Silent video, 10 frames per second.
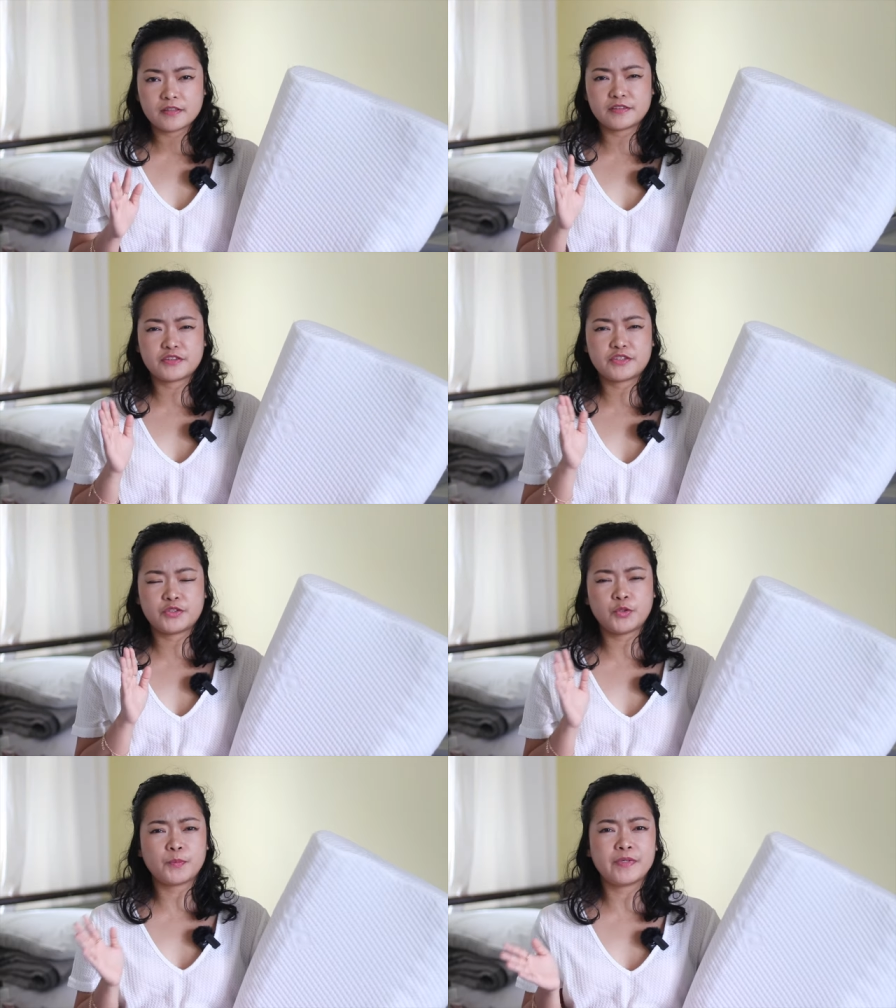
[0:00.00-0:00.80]
It
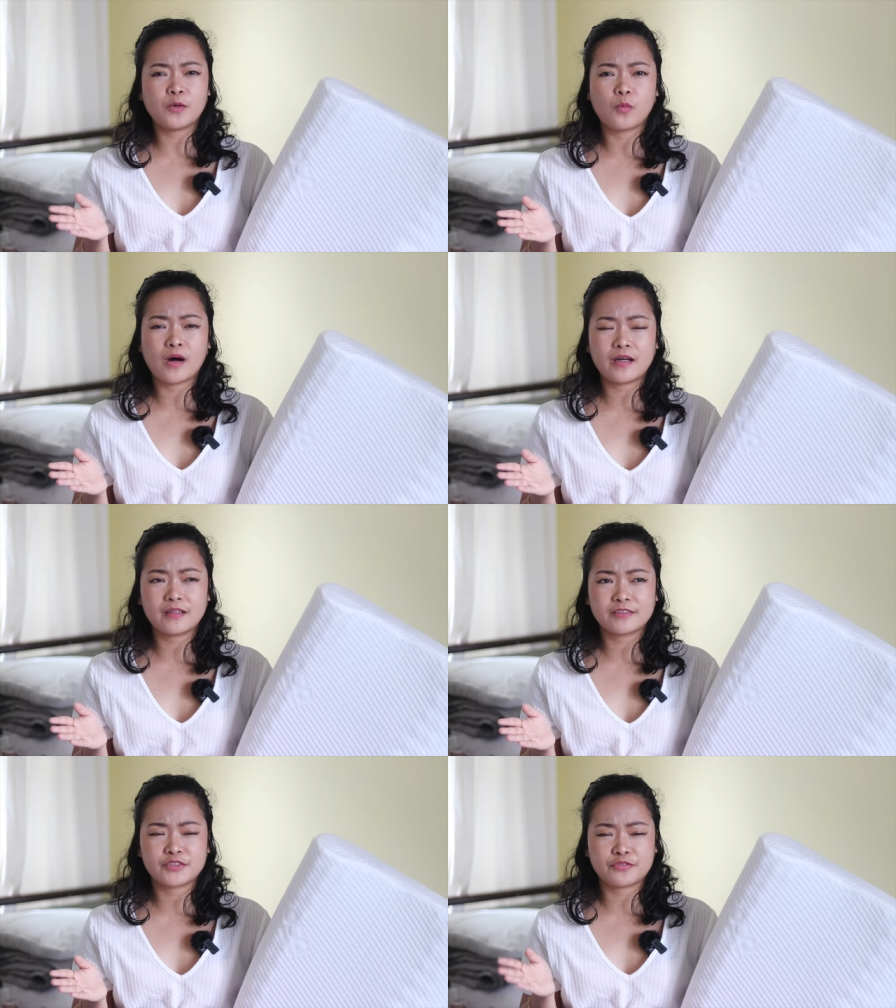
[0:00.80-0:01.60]
took me a
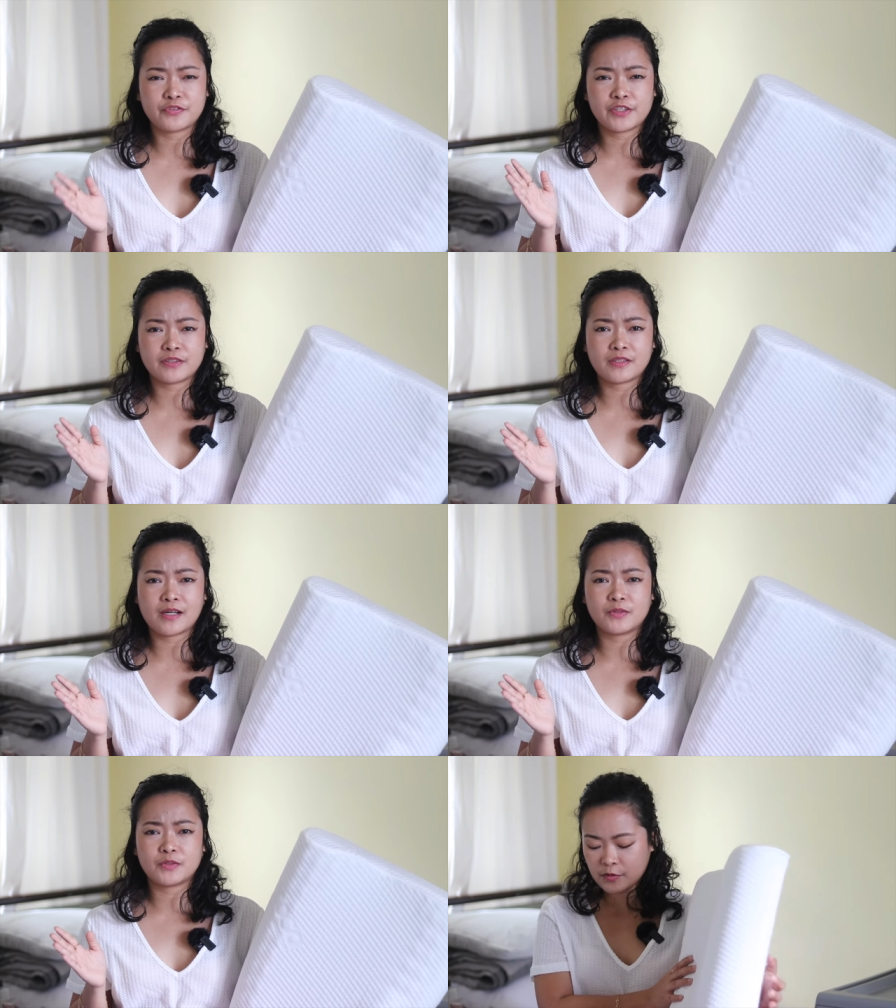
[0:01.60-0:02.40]
while to figure
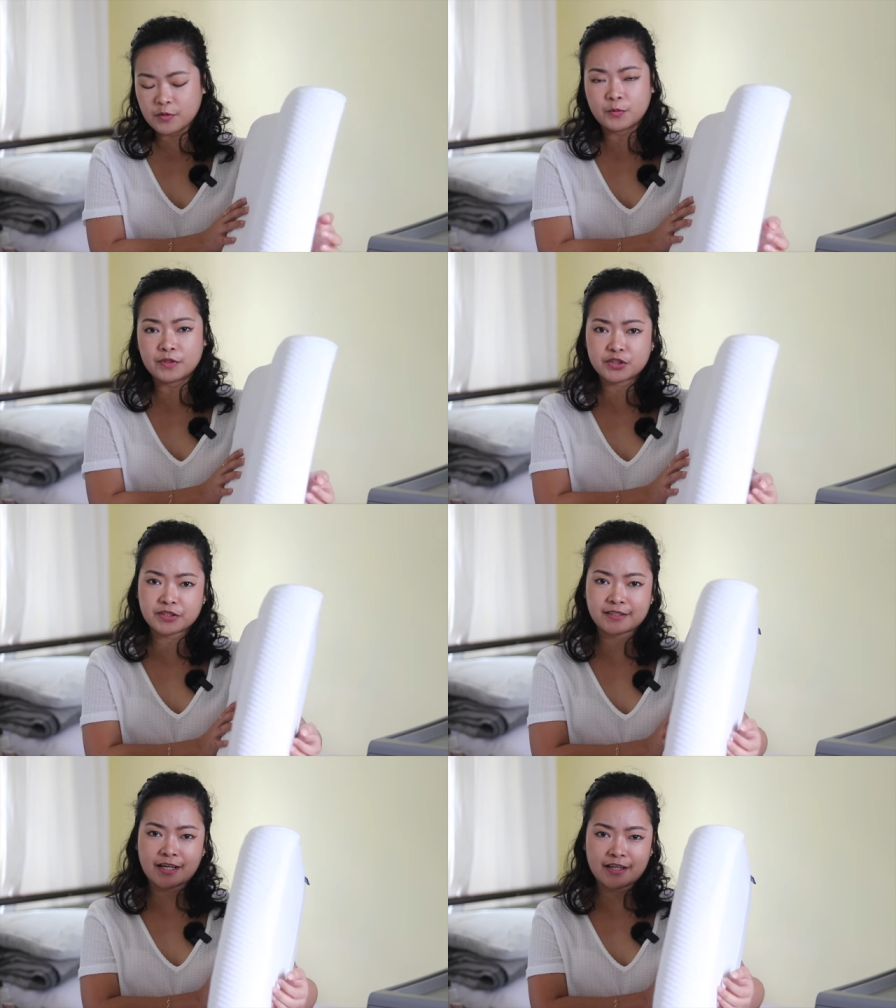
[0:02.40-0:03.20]
out which
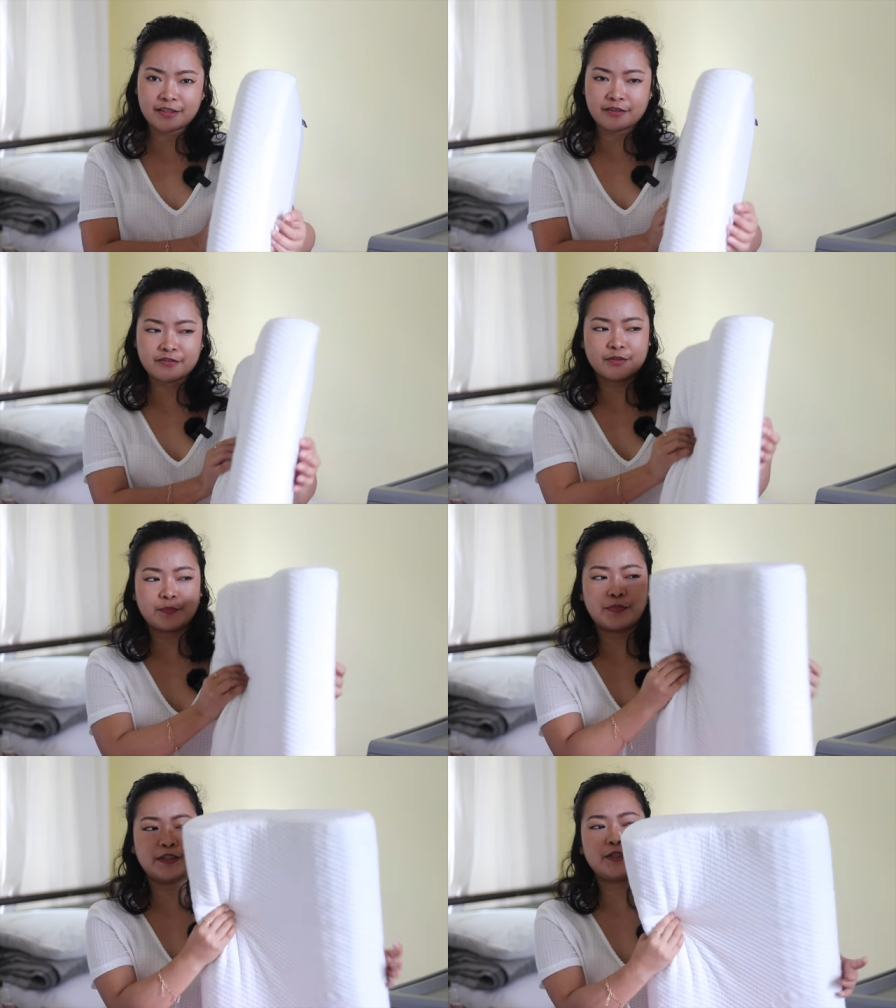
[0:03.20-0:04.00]
side of the
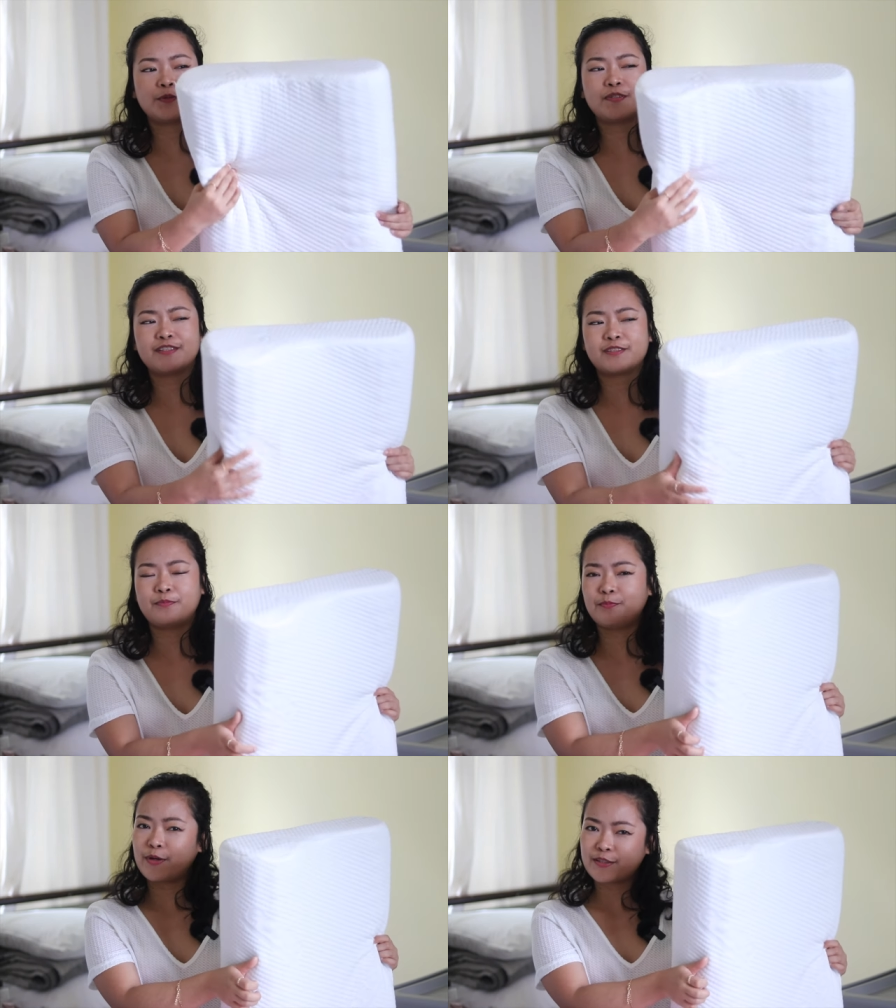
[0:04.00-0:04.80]
pillow is
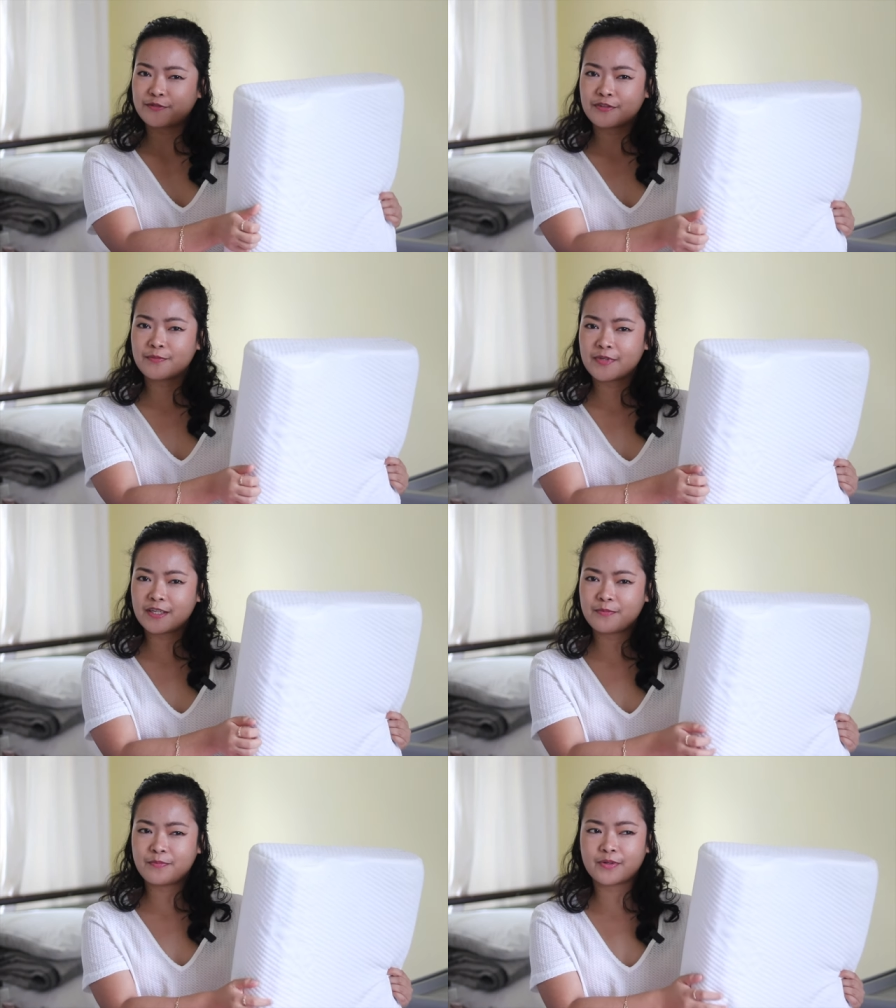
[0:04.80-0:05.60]
best for
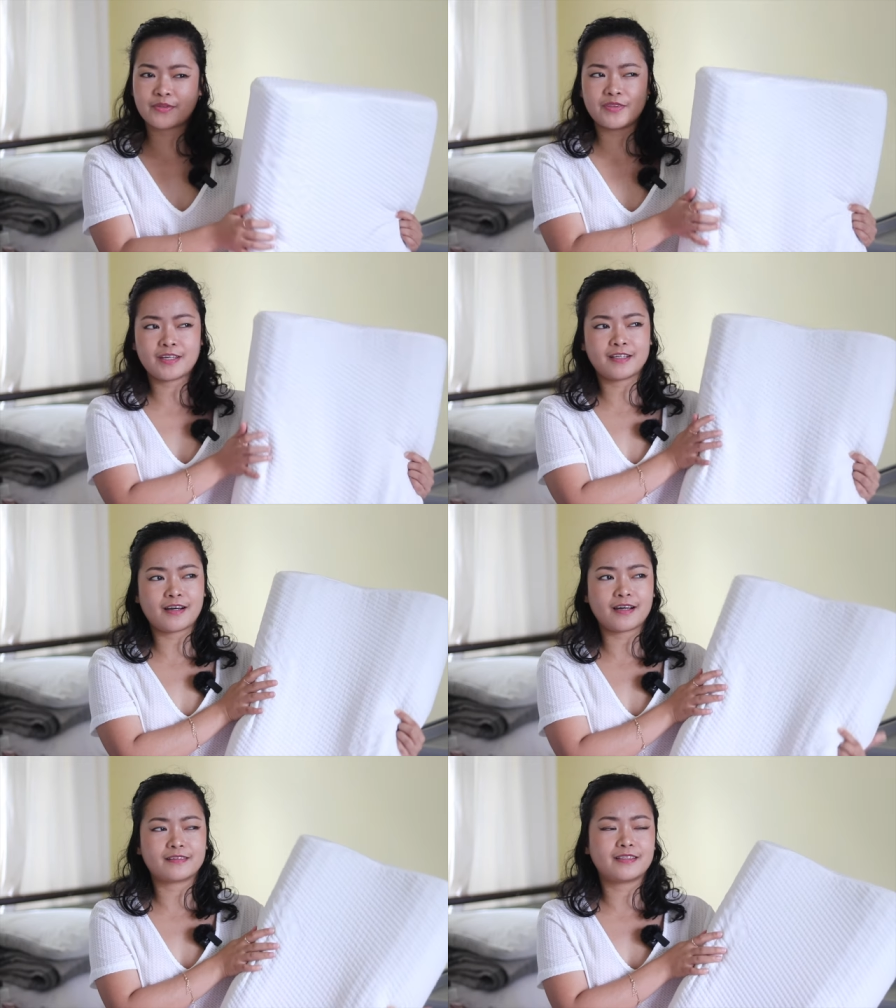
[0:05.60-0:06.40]
me, but then
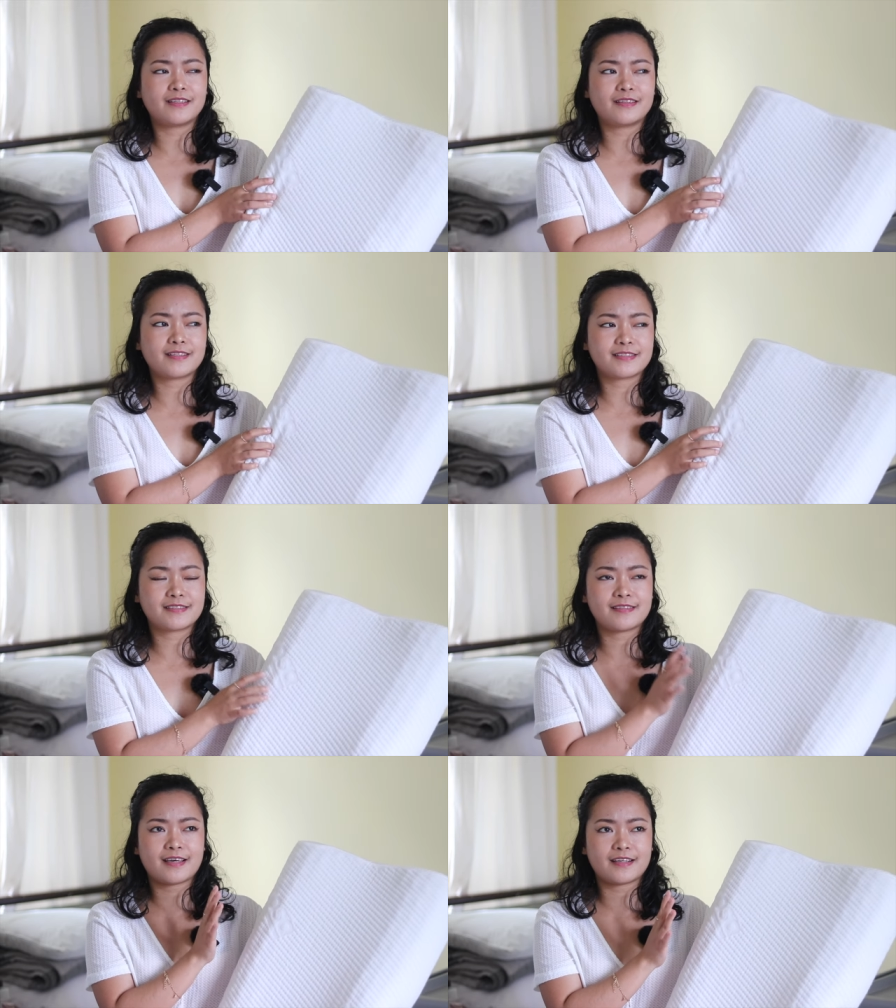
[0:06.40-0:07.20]
I
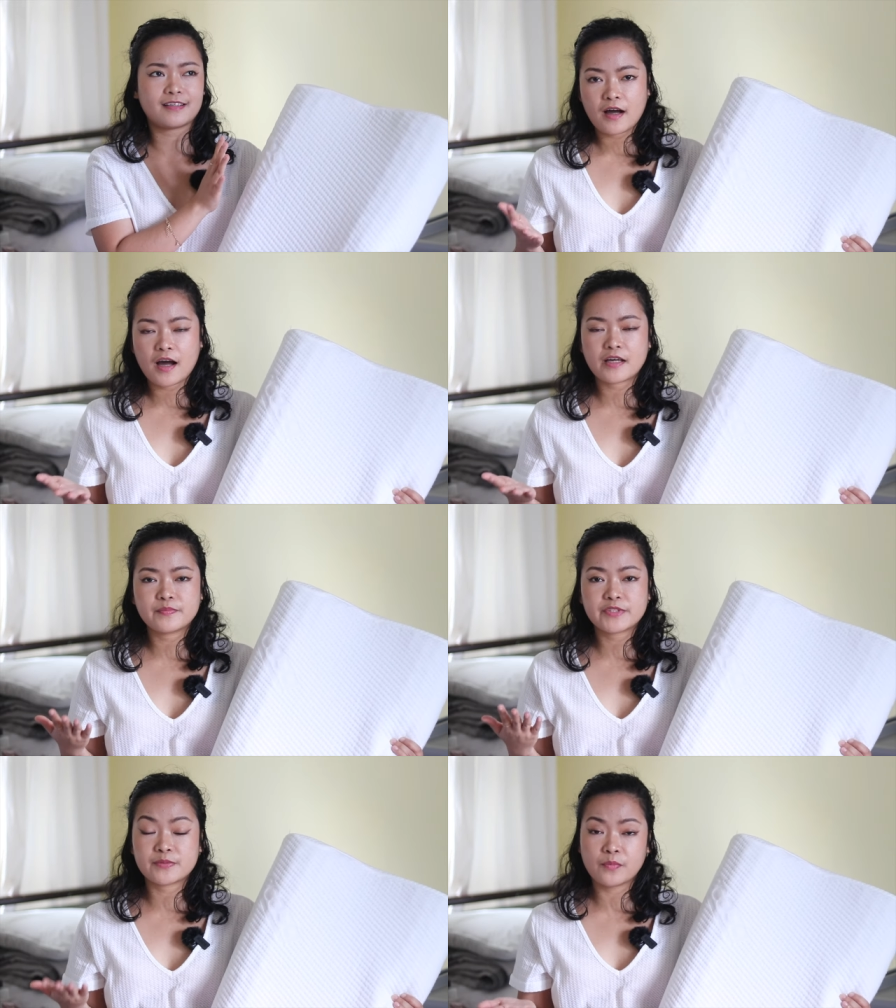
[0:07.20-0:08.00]
realized that
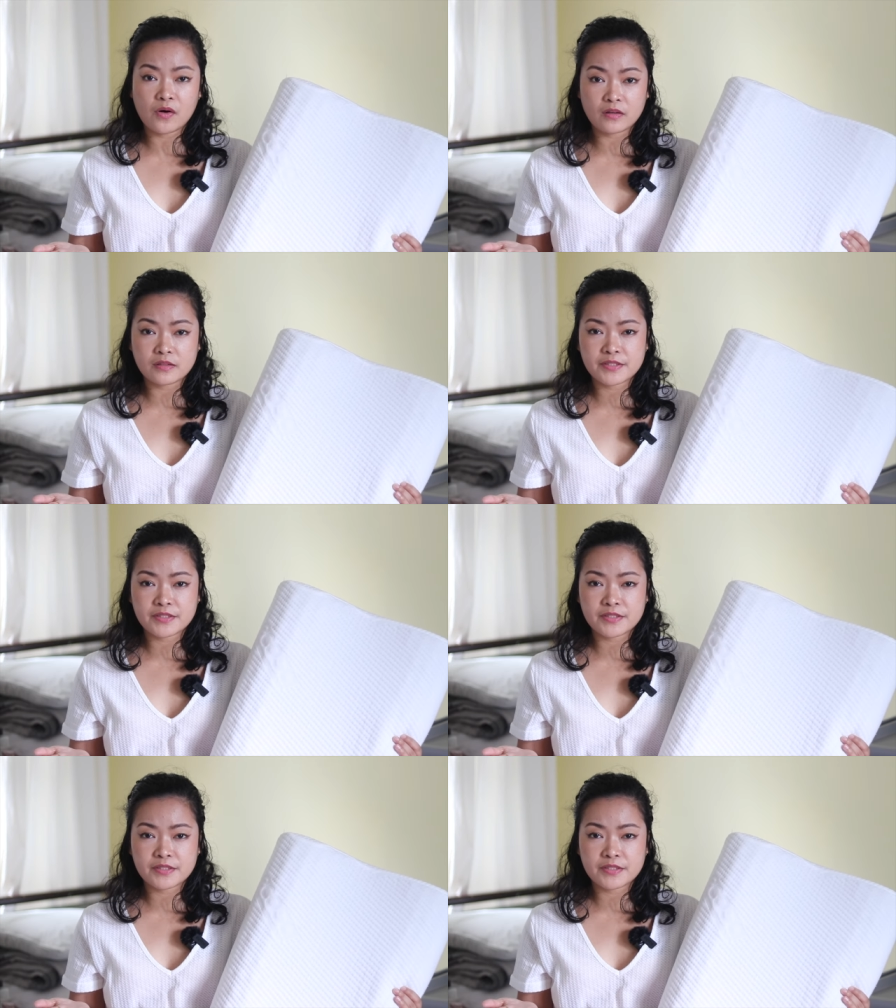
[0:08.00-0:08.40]
I'm small,